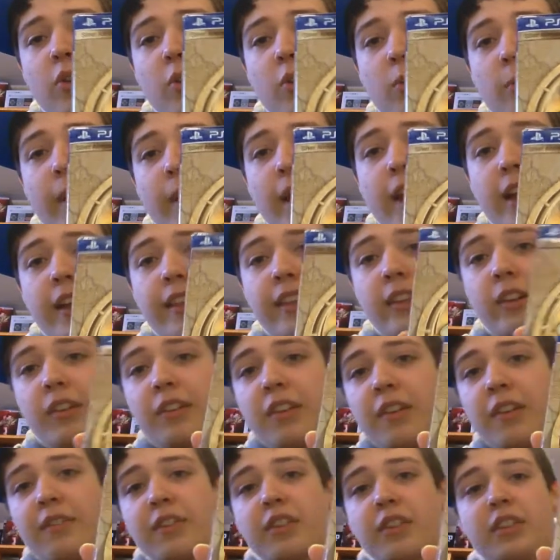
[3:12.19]
cool pack that I
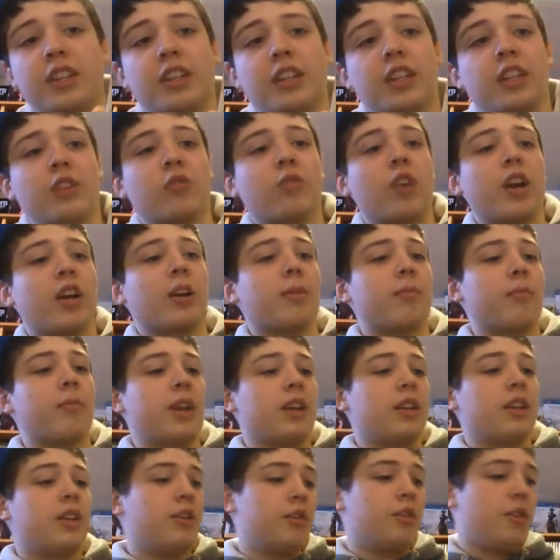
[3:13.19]
would definitely
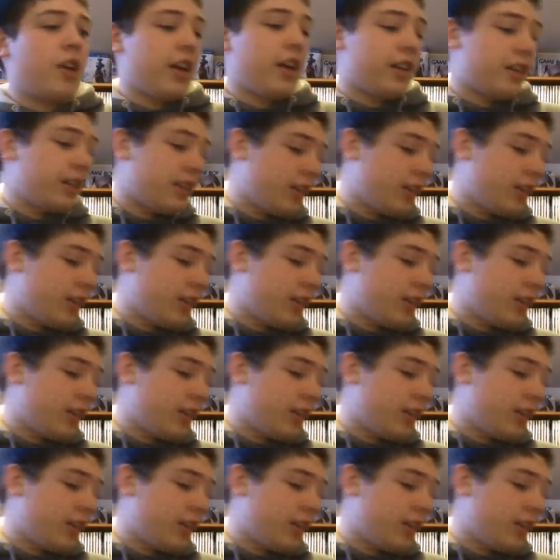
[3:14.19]
recommend you guys